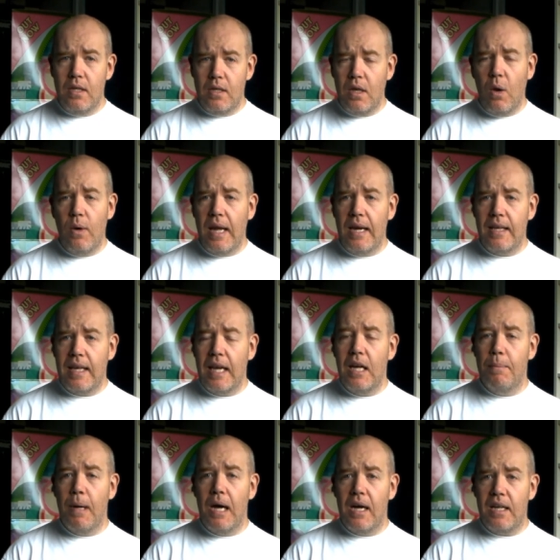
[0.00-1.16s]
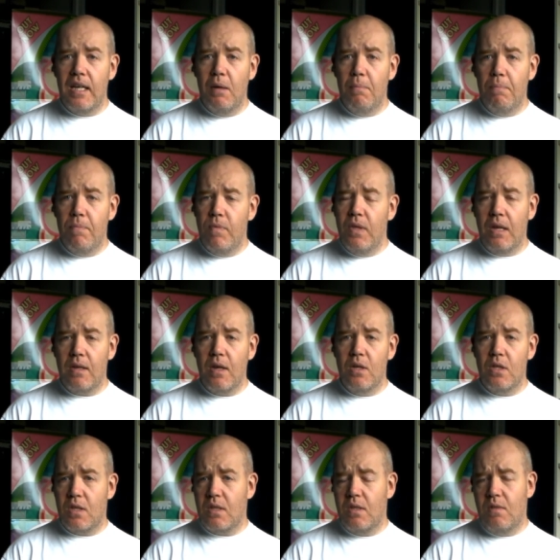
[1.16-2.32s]
going down and getting a bargain and, you know, going
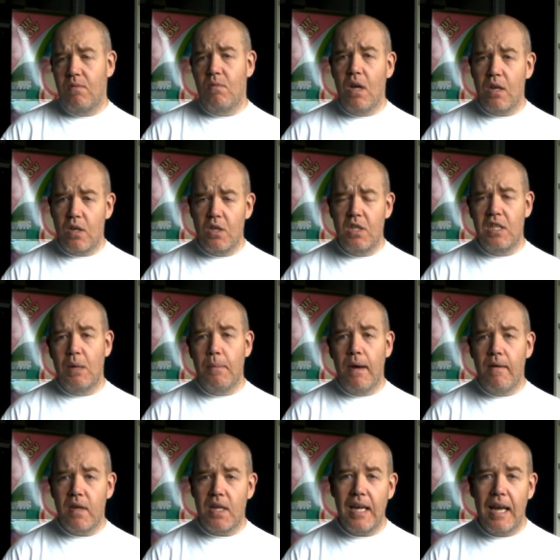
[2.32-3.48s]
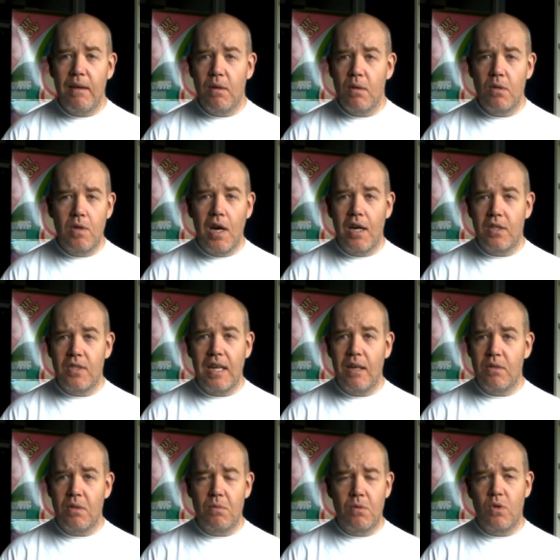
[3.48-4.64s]
to, like, because he's in America now, yard
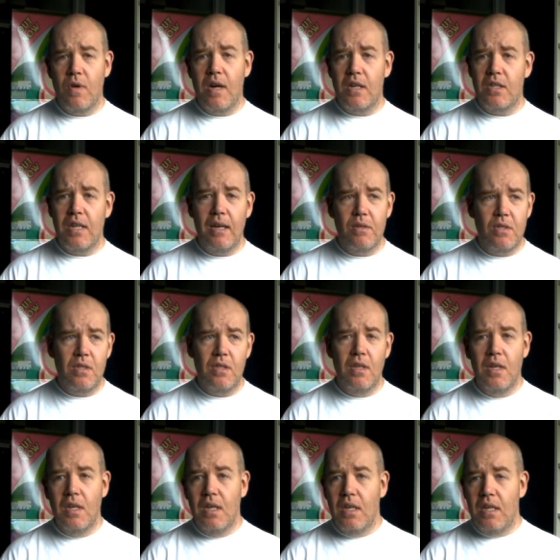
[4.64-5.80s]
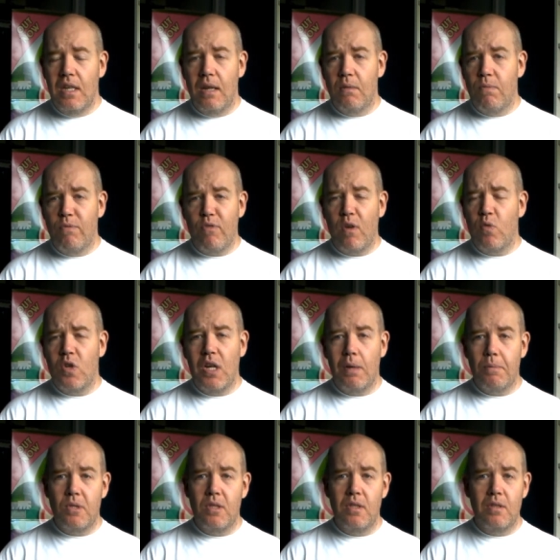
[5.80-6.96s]
sales and garage sales and, you know, thrift
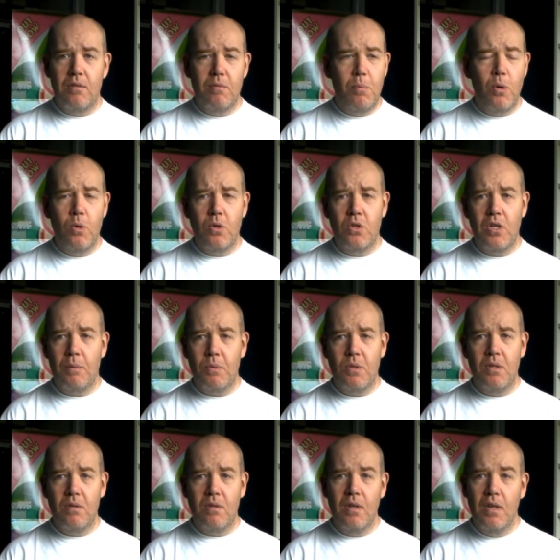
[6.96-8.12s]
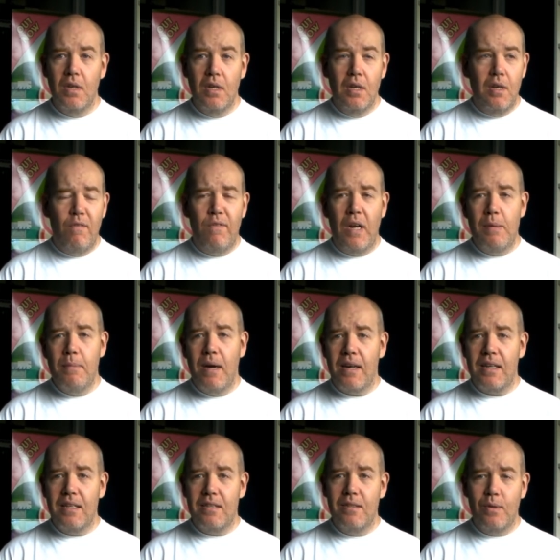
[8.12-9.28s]
shops and pawn shops and flea
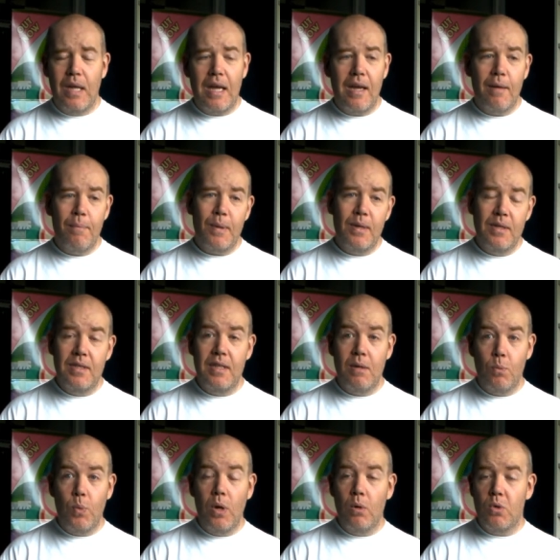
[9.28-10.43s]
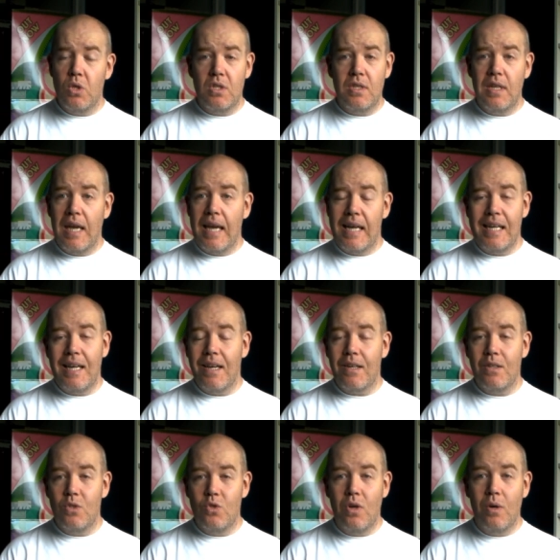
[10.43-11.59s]
markets and all that, because it will just get out of
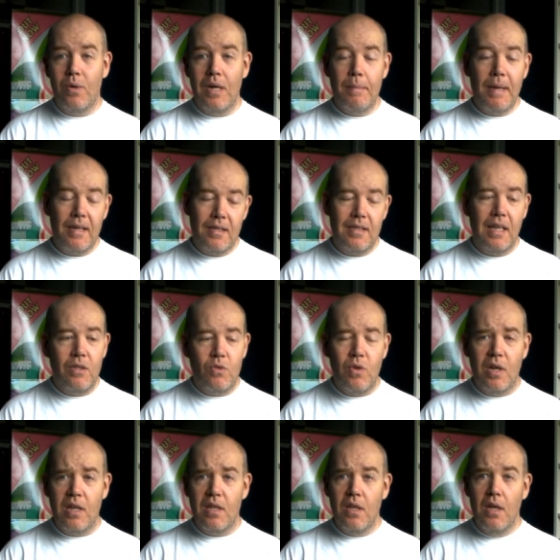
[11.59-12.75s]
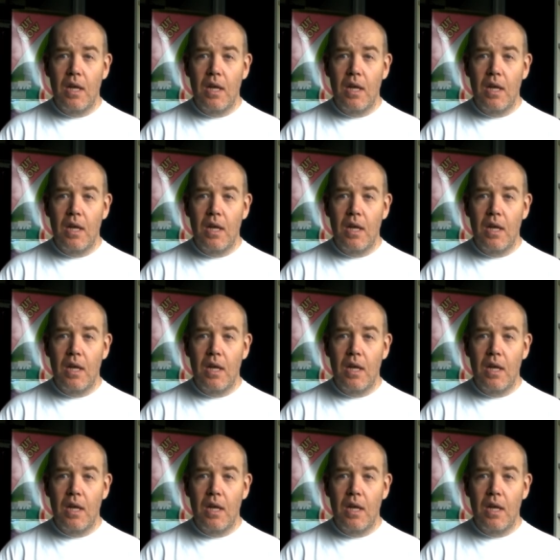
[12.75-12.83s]
control, and it makes sense really.